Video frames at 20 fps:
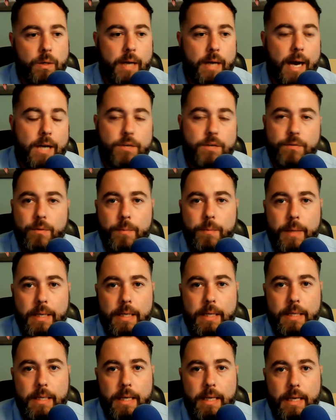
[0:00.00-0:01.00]
gosh forbid,
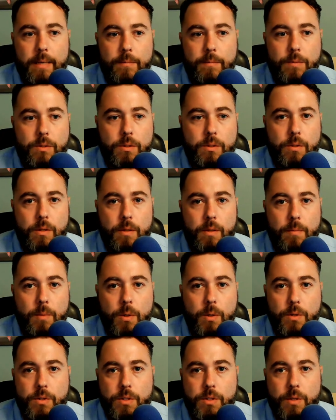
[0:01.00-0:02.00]
need to get them into the
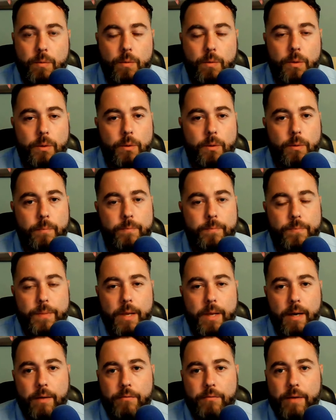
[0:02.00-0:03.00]
emergency room,
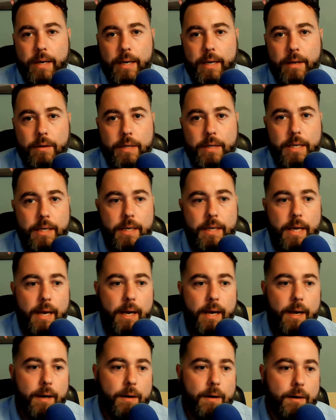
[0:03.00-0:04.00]
a veterinarian
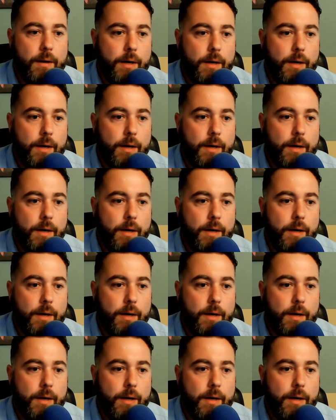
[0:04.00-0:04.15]
care,